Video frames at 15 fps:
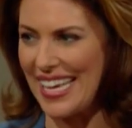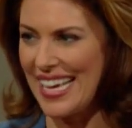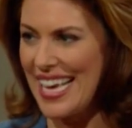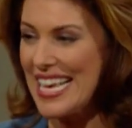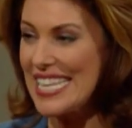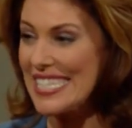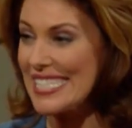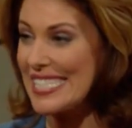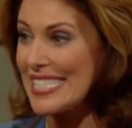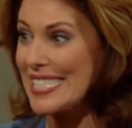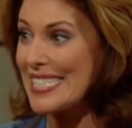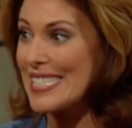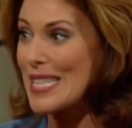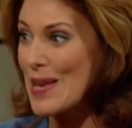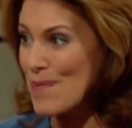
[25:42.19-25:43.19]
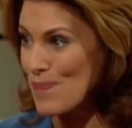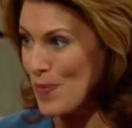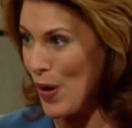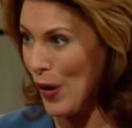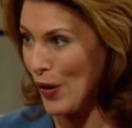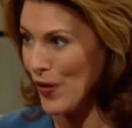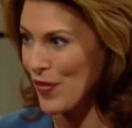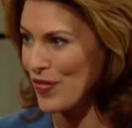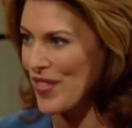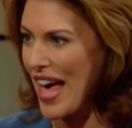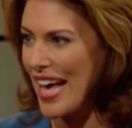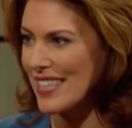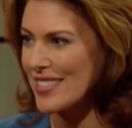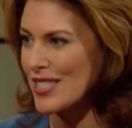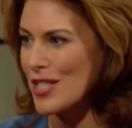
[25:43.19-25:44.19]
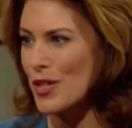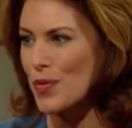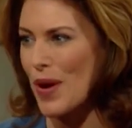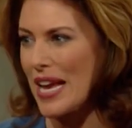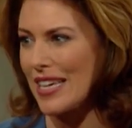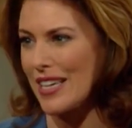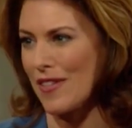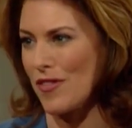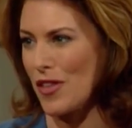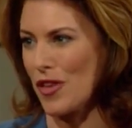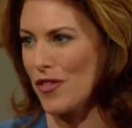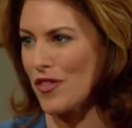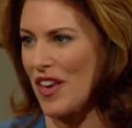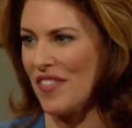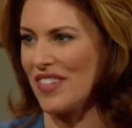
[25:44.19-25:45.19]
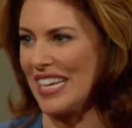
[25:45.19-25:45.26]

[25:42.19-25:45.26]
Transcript: That's right. Simple. That's, That's right. the great gift that you've given